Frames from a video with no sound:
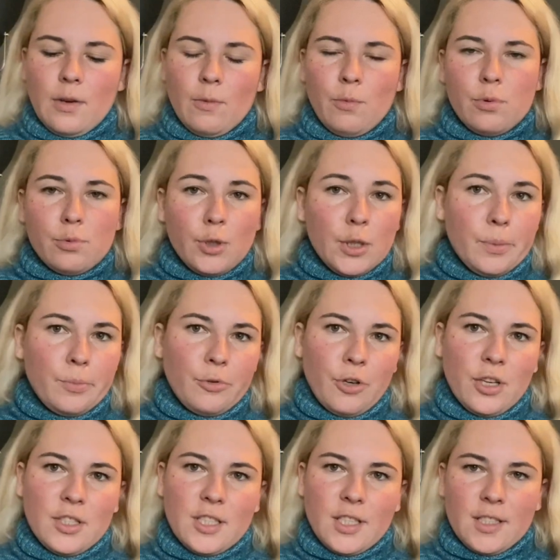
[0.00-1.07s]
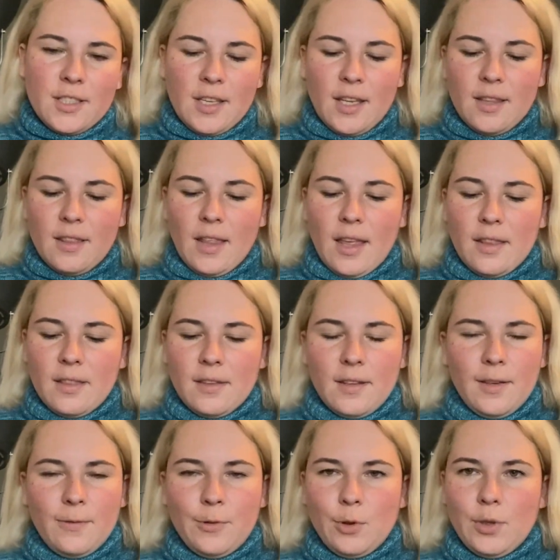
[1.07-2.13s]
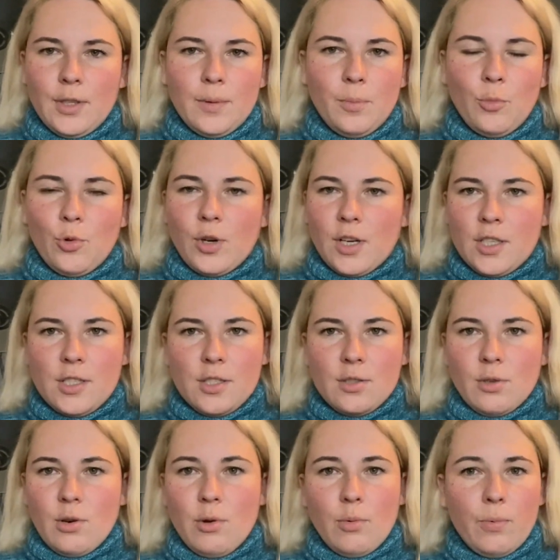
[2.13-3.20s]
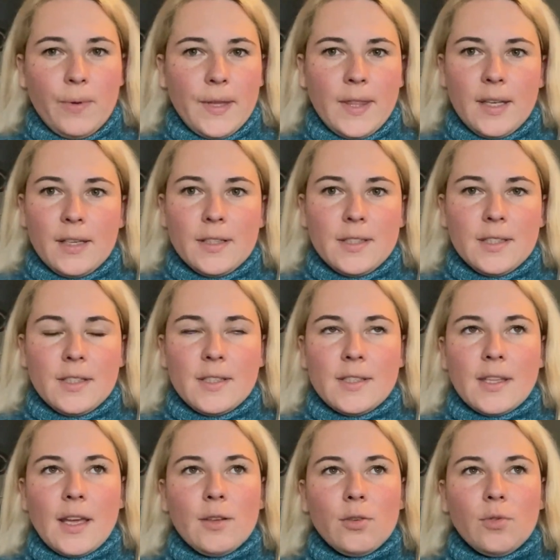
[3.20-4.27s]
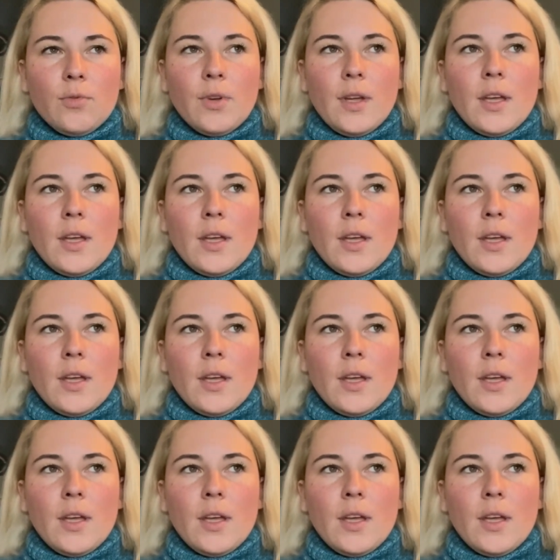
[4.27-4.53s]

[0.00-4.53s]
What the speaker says: for what projects, and then if you need more just go with this instead of